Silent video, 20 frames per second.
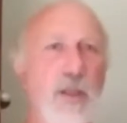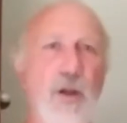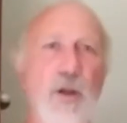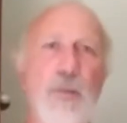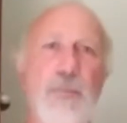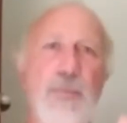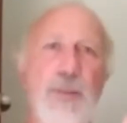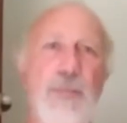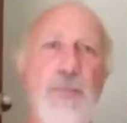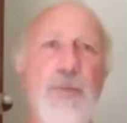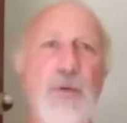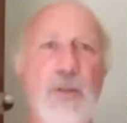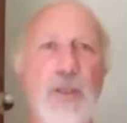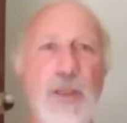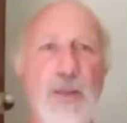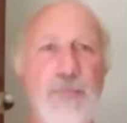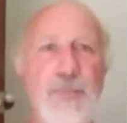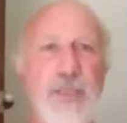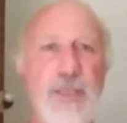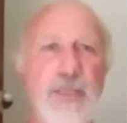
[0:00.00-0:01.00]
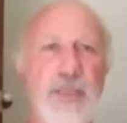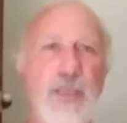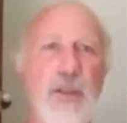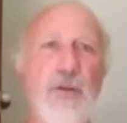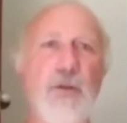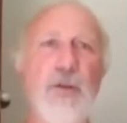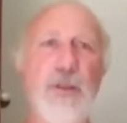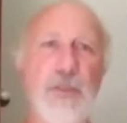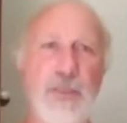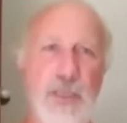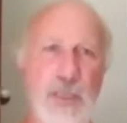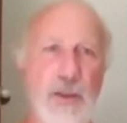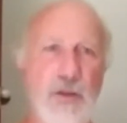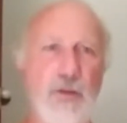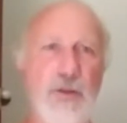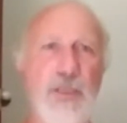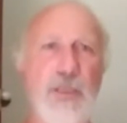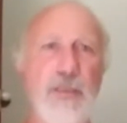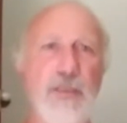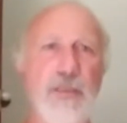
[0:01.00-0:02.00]
Are people coming here and
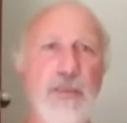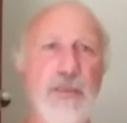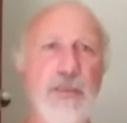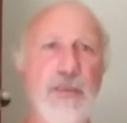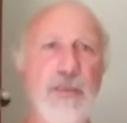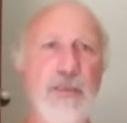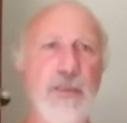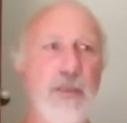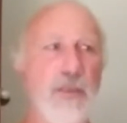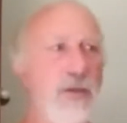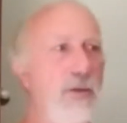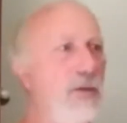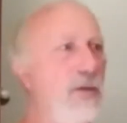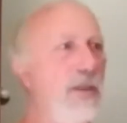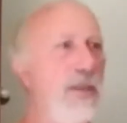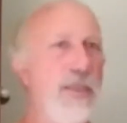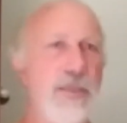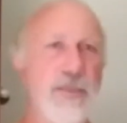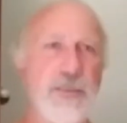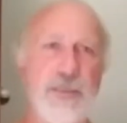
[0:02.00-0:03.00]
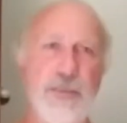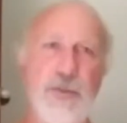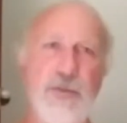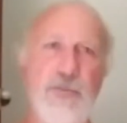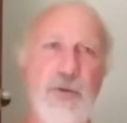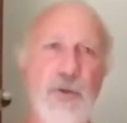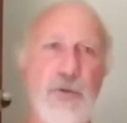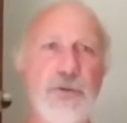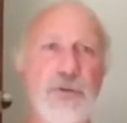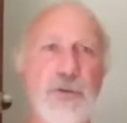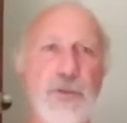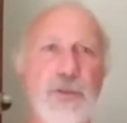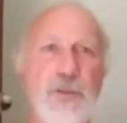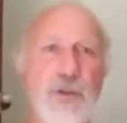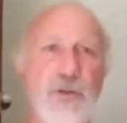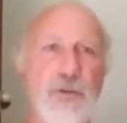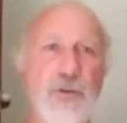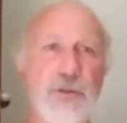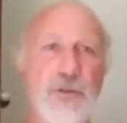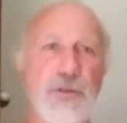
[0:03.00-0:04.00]
hearing? You know, is devotion
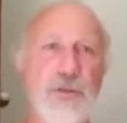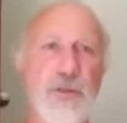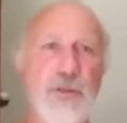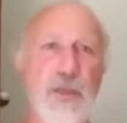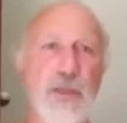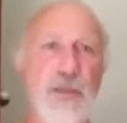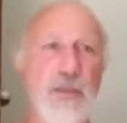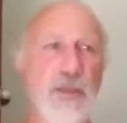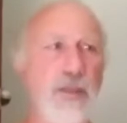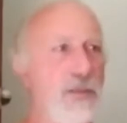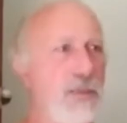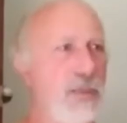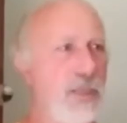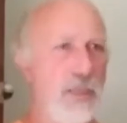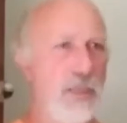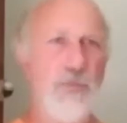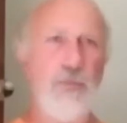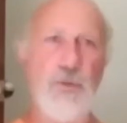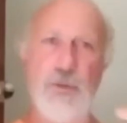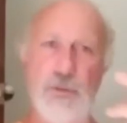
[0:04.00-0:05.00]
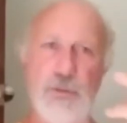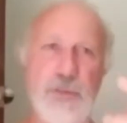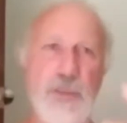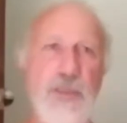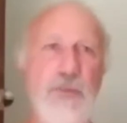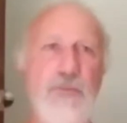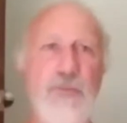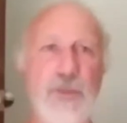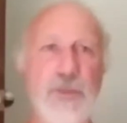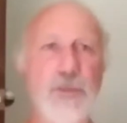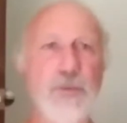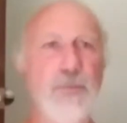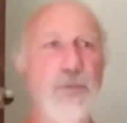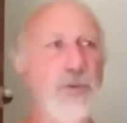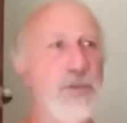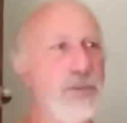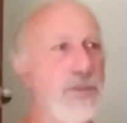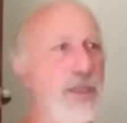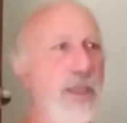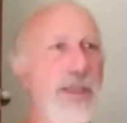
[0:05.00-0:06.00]
to Krishna? Can we see
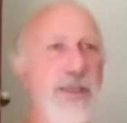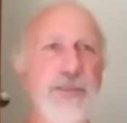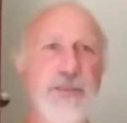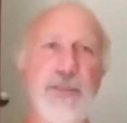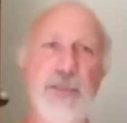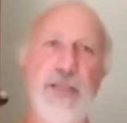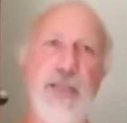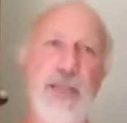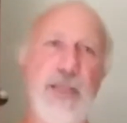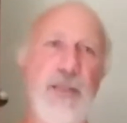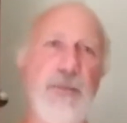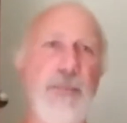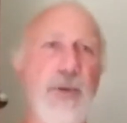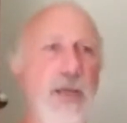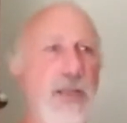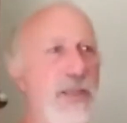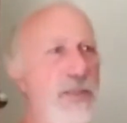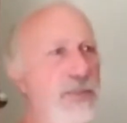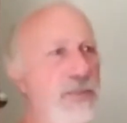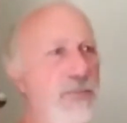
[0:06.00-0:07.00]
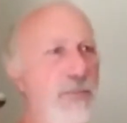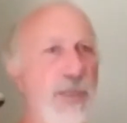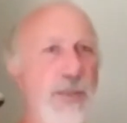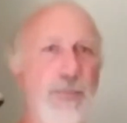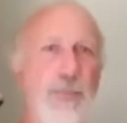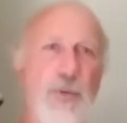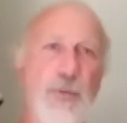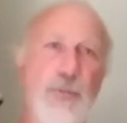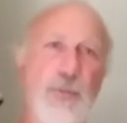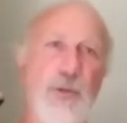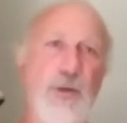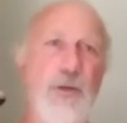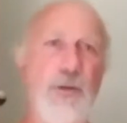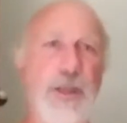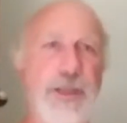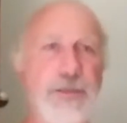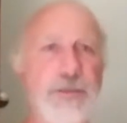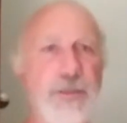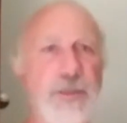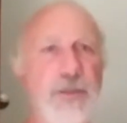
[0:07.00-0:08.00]
visible signs in anybody? Is people
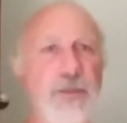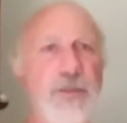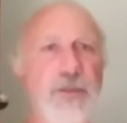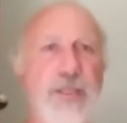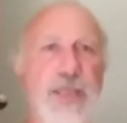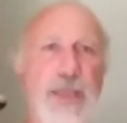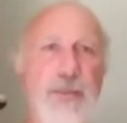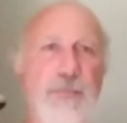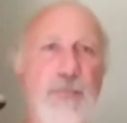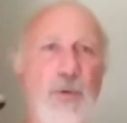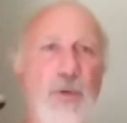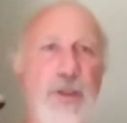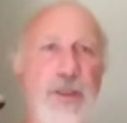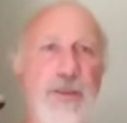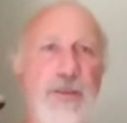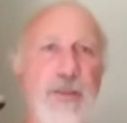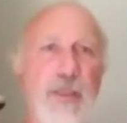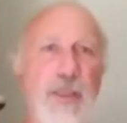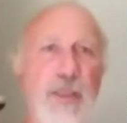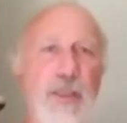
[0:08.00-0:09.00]
progressing to that point?